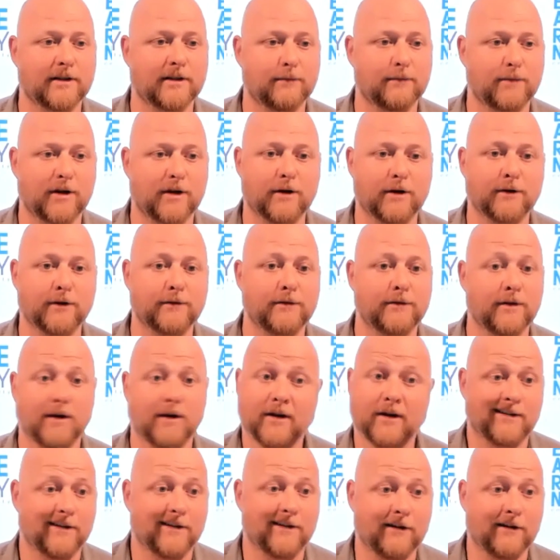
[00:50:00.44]
zip codes.
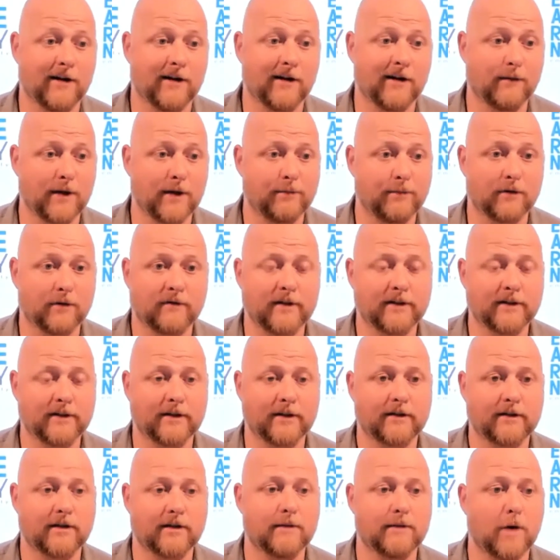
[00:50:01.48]
The Grim Reaper
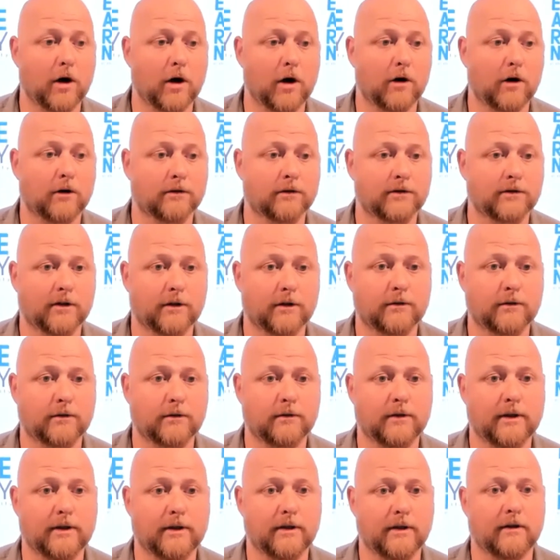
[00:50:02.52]
visits them all.
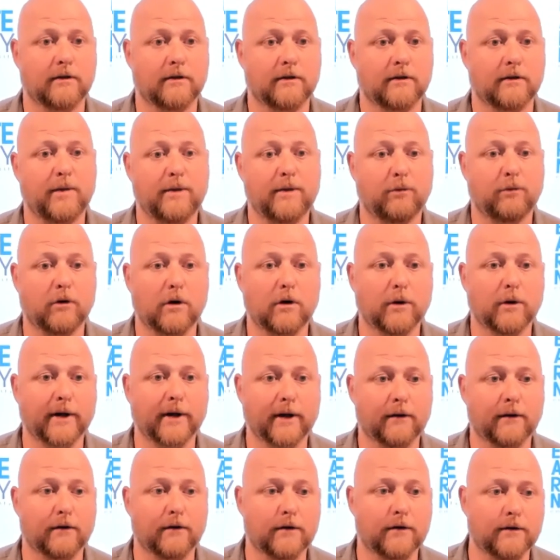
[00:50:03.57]
So there's people
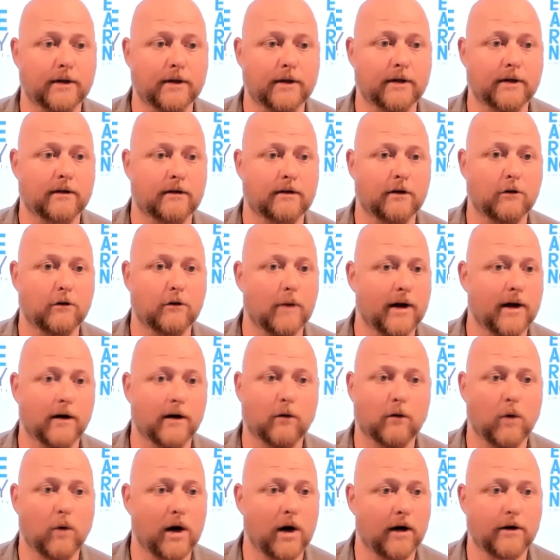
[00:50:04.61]
going through this no
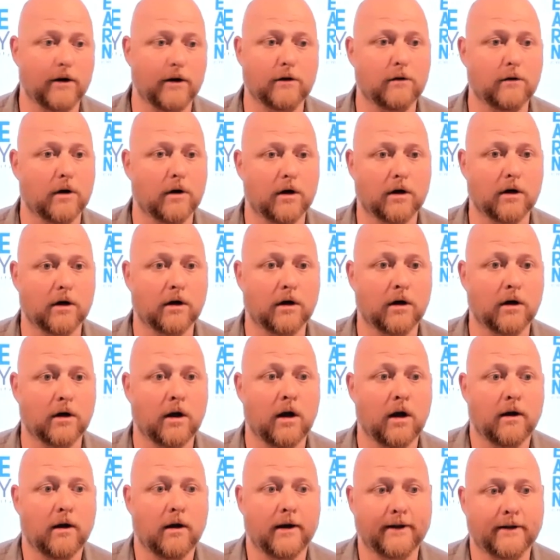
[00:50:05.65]
matter where you are.
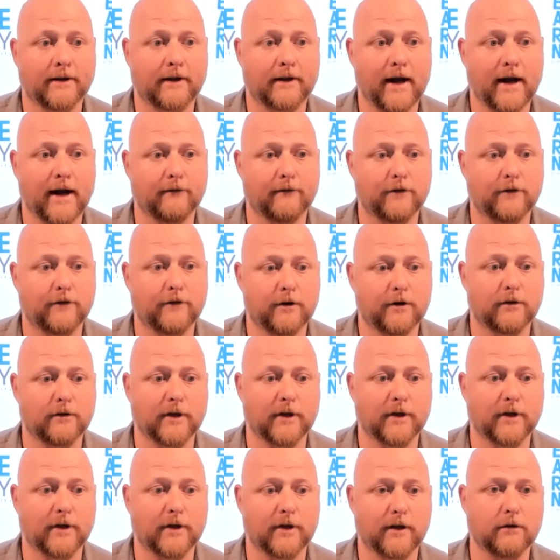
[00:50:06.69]
It's kind of
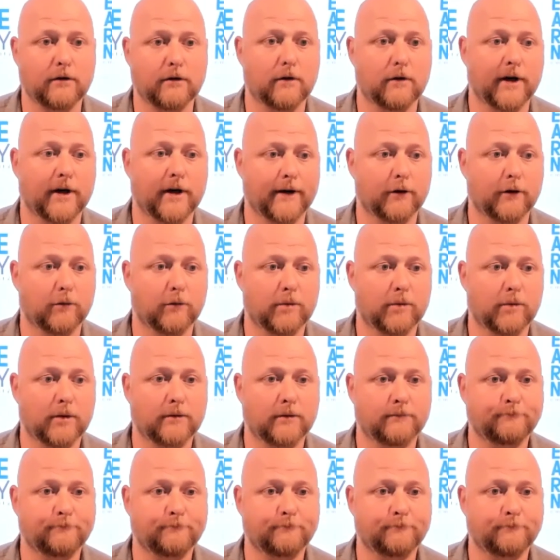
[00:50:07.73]
choosing who you want to help.